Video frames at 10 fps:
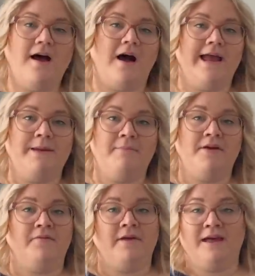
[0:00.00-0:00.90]
I am
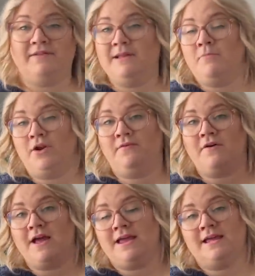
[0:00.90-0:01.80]
heavily
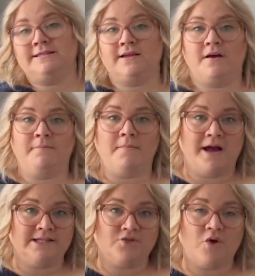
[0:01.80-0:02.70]
modifying it.
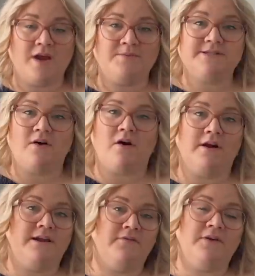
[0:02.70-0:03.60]
My stripes are
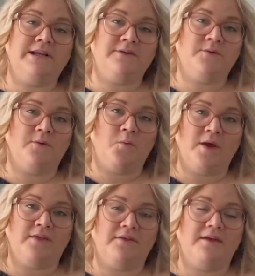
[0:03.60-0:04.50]
a different width